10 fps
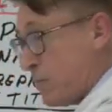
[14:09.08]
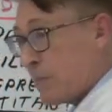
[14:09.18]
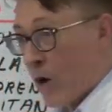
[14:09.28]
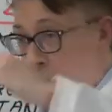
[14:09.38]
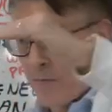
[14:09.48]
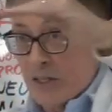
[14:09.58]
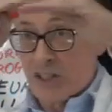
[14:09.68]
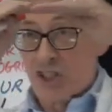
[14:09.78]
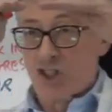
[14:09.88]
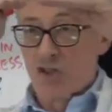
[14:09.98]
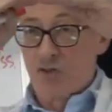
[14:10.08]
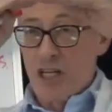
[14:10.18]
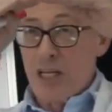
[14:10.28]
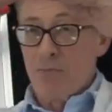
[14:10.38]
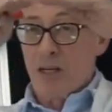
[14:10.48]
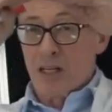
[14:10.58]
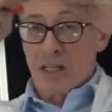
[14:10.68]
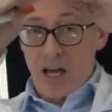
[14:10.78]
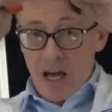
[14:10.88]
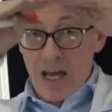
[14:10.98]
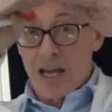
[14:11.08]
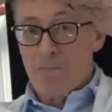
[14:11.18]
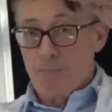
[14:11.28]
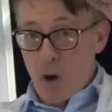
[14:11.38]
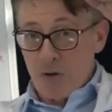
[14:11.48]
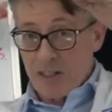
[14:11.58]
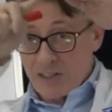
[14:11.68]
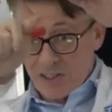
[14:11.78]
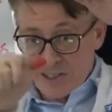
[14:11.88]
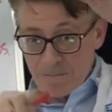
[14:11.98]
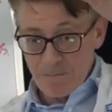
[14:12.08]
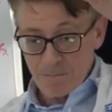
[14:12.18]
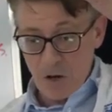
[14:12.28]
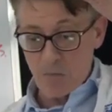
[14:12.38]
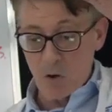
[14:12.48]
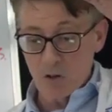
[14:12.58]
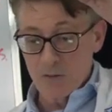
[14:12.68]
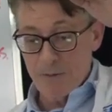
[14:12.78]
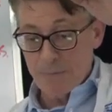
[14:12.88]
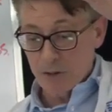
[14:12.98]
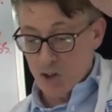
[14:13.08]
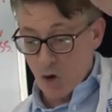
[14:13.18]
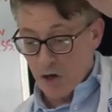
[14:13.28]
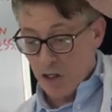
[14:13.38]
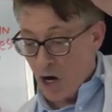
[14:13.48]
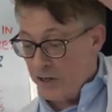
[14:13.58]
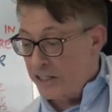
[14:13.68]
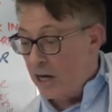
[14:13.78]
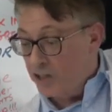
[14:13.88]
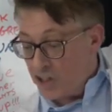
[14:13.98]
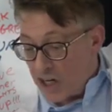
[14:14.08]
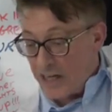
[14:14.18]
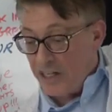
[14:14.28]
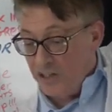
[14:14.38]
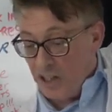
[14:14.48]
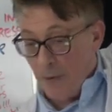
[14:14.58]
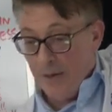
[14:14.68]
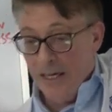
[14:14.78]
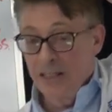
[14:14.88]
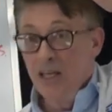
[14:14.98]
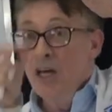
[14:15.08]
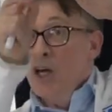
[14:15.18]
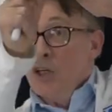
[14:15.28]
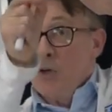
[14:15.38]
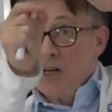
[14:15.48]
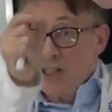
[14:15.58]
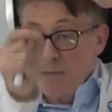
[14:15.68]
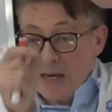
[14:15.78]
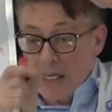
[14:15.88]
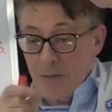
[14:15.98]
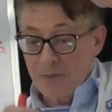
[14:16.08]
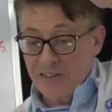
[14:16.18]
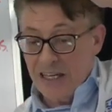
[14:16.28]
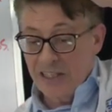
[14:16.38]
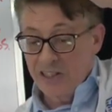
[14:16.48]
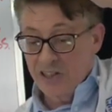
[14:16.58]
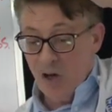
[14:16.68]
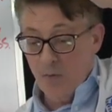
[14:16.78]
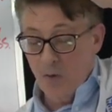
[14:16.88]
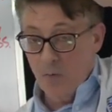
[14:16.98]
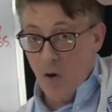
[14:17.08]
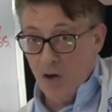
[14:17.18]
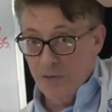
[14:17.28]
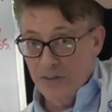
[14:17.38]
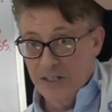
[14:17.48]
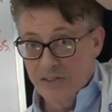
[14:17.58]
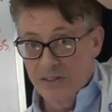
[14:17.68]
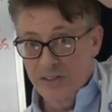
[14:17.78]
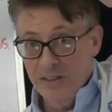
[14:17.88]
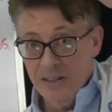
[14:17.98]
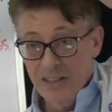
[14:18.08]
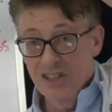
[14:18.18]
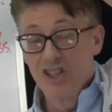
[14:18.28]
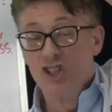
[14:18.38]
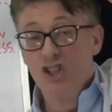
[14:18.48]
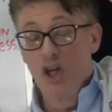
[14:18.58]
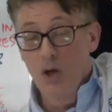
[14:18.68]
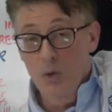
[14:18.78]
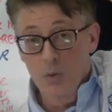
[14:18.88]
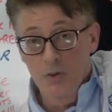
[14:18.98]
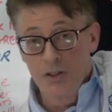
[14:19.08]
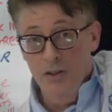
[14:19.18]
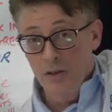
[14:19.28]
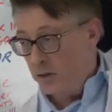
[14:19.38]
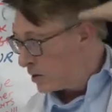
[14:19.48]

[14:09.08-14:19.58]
remember, off that streamline bonus of all those people joining on, now the Chinese are coming in, you're actually making percentages off of all of this. This is huge.